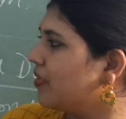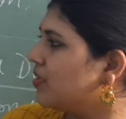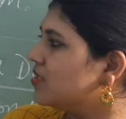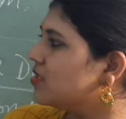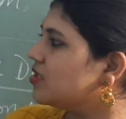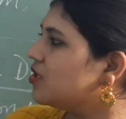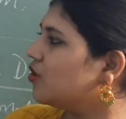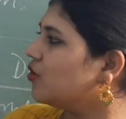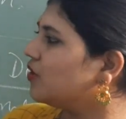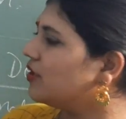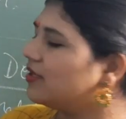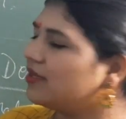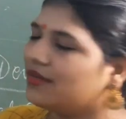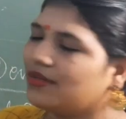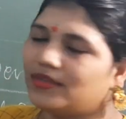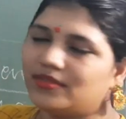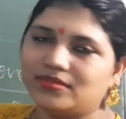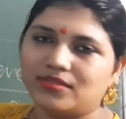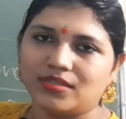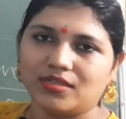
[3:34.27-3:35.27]
So
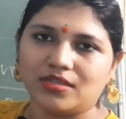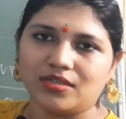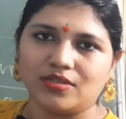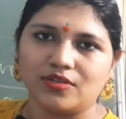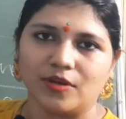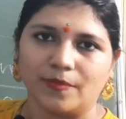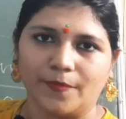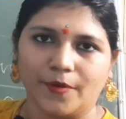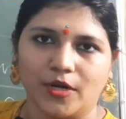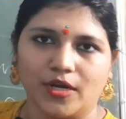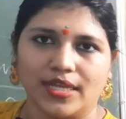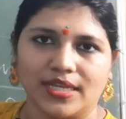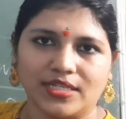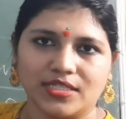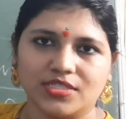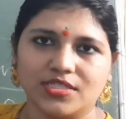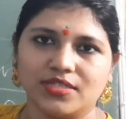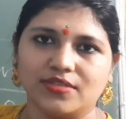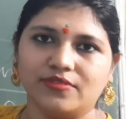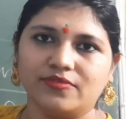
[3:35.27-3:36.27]
here the
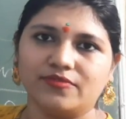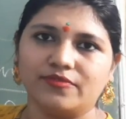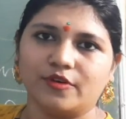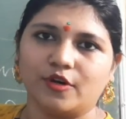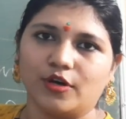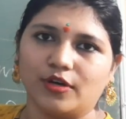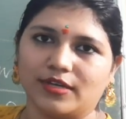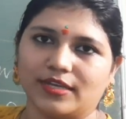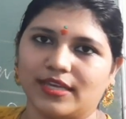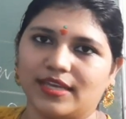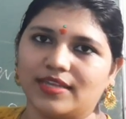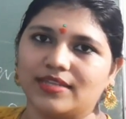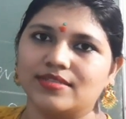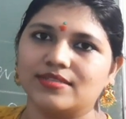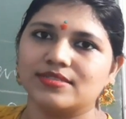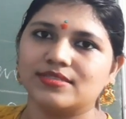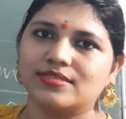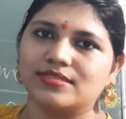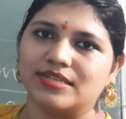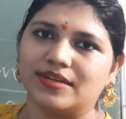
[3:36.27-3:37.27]
reproductive
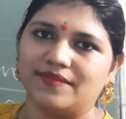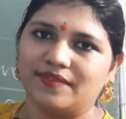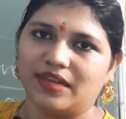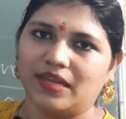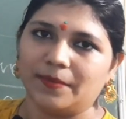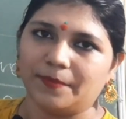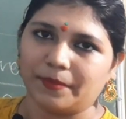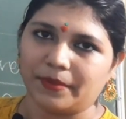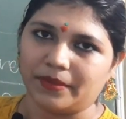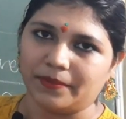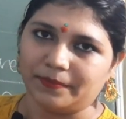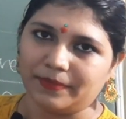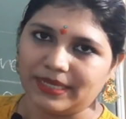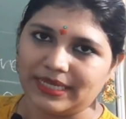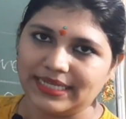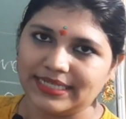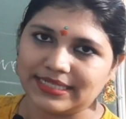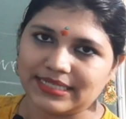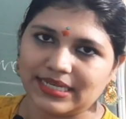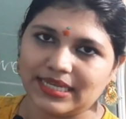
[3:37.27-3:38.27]
organs develop
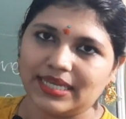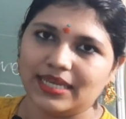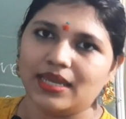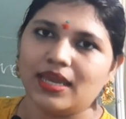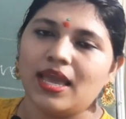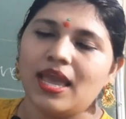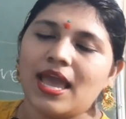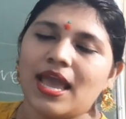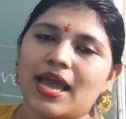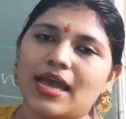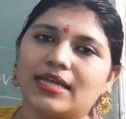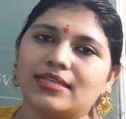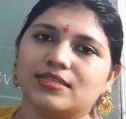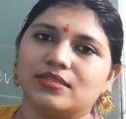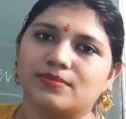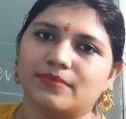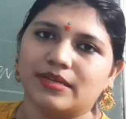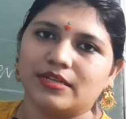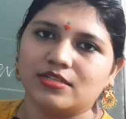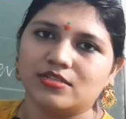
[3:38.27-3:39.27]
completely, and
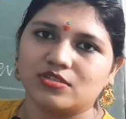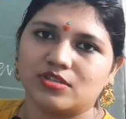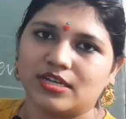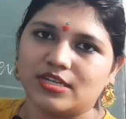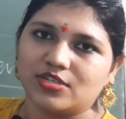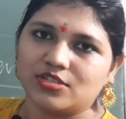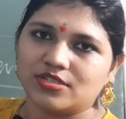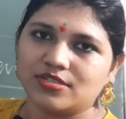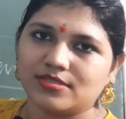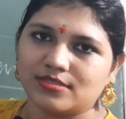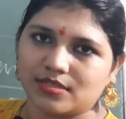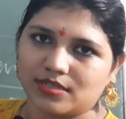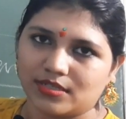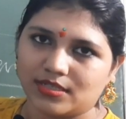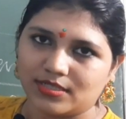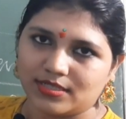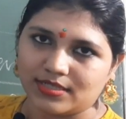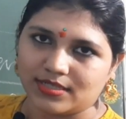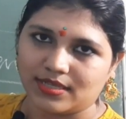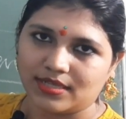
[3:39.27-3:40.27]
the menstruation
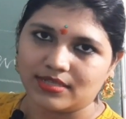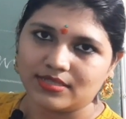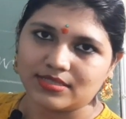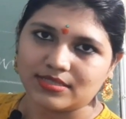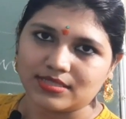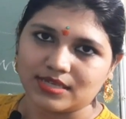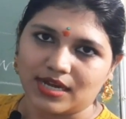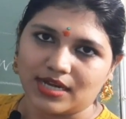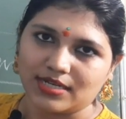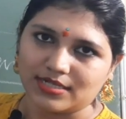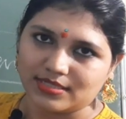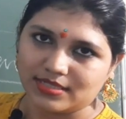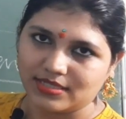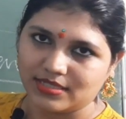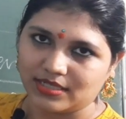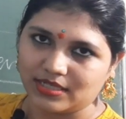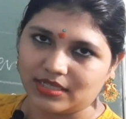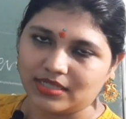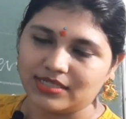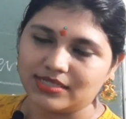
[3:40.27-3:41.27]
cycle starts
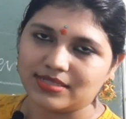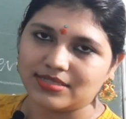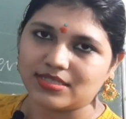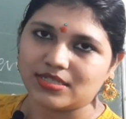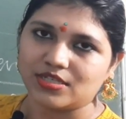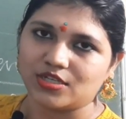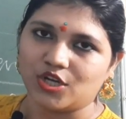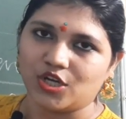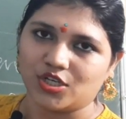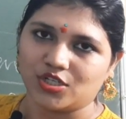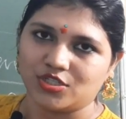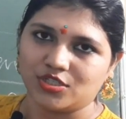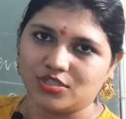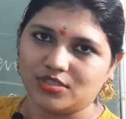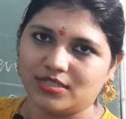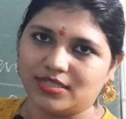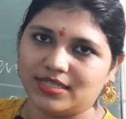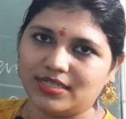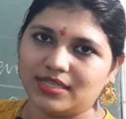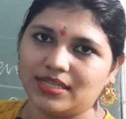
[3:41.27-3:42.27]
in girls and
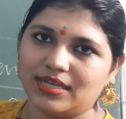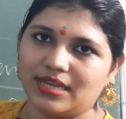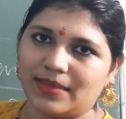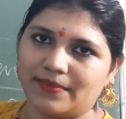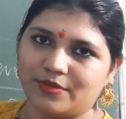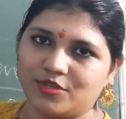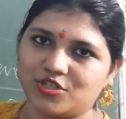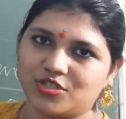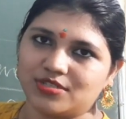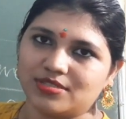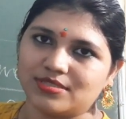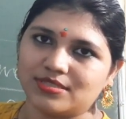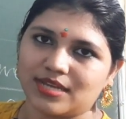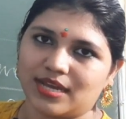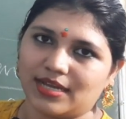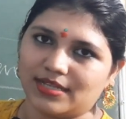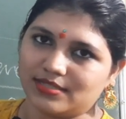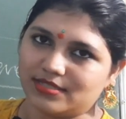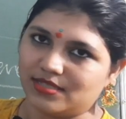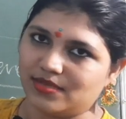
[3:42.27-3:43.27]
nocturnal emission
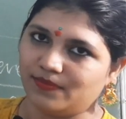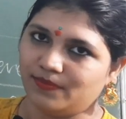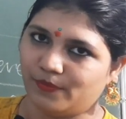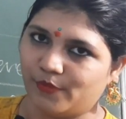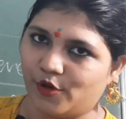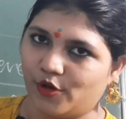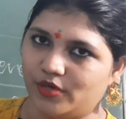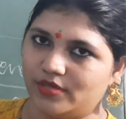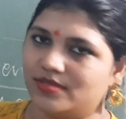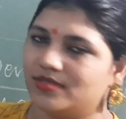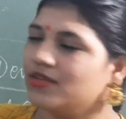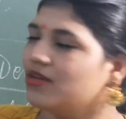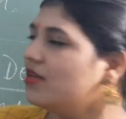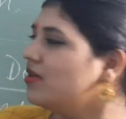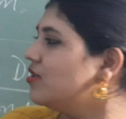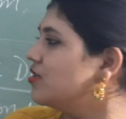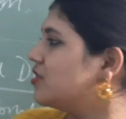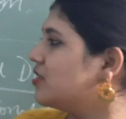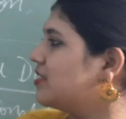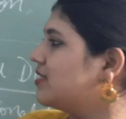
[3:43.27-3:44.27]
starts in boys.
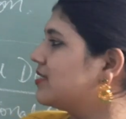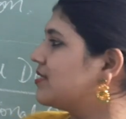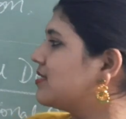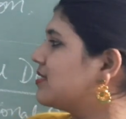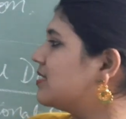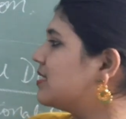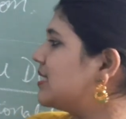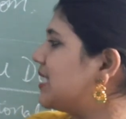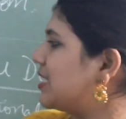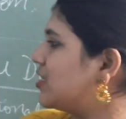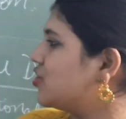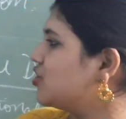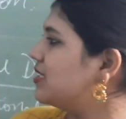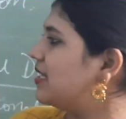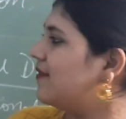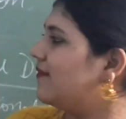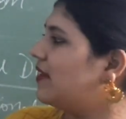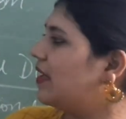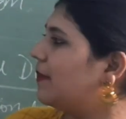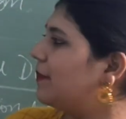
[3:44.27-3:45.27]
So this is the sexual
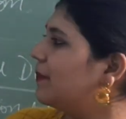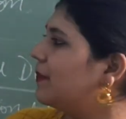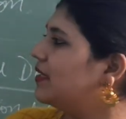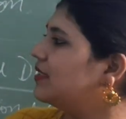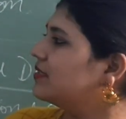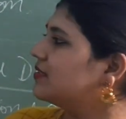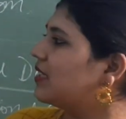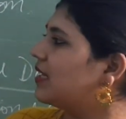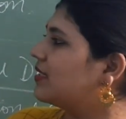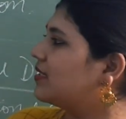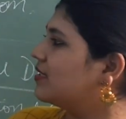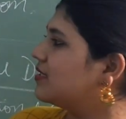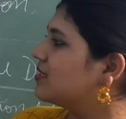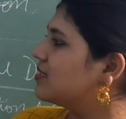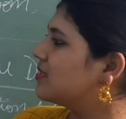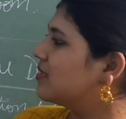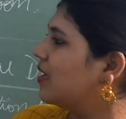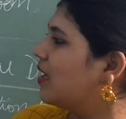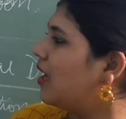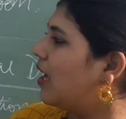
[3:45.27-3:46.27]
development that
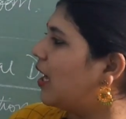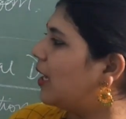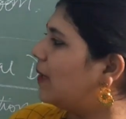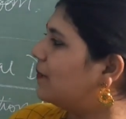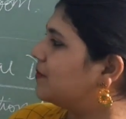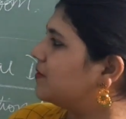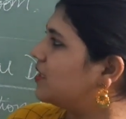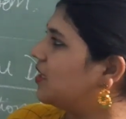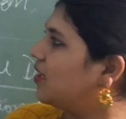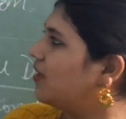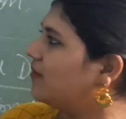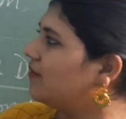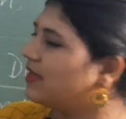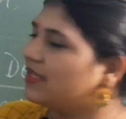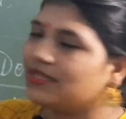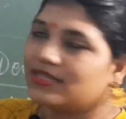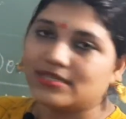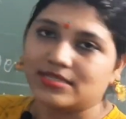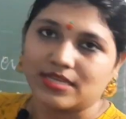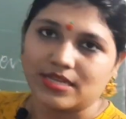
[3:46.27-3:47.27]
is observed
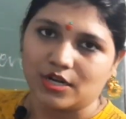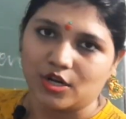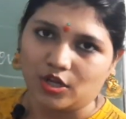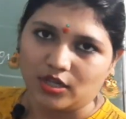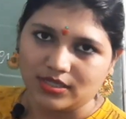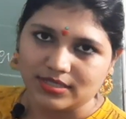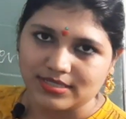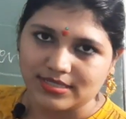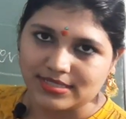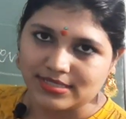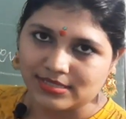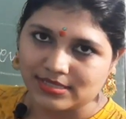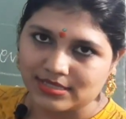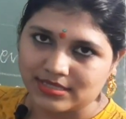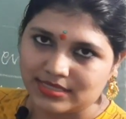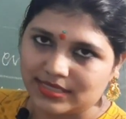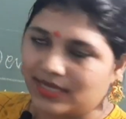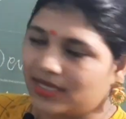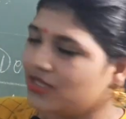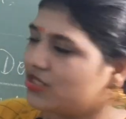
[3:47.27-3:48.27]
in this adolescent
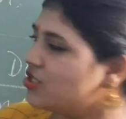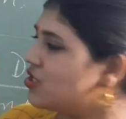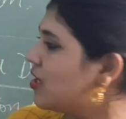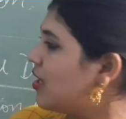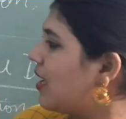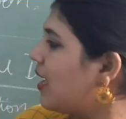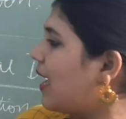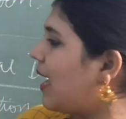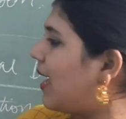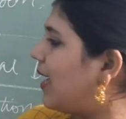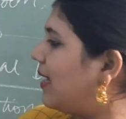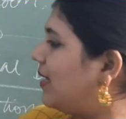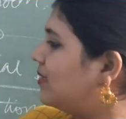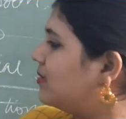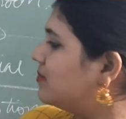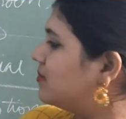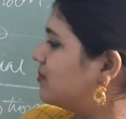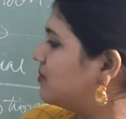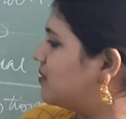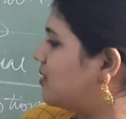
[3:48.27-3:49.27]
stage.
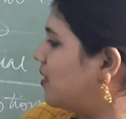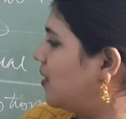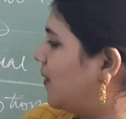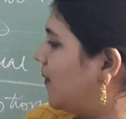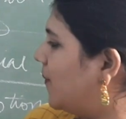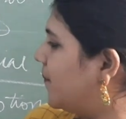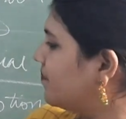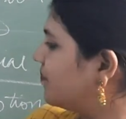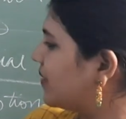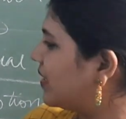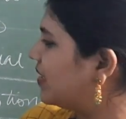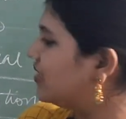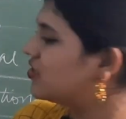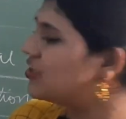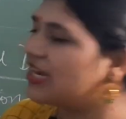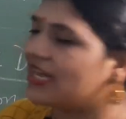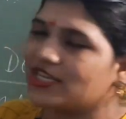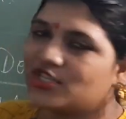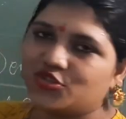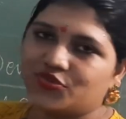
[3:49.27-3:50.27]
And
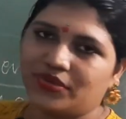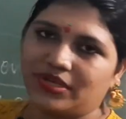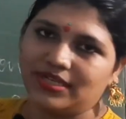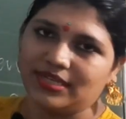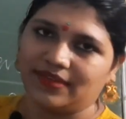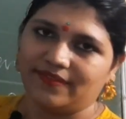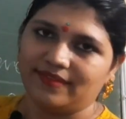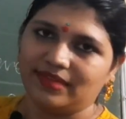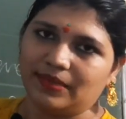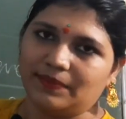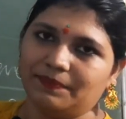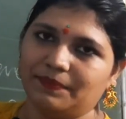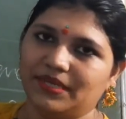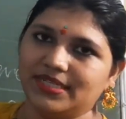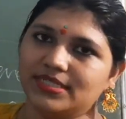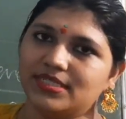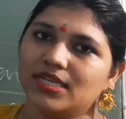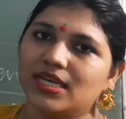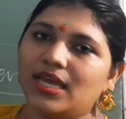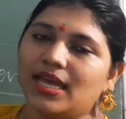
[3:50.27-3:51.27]
intellectual
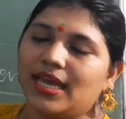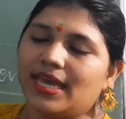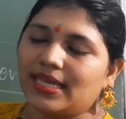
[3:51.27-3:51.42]
development.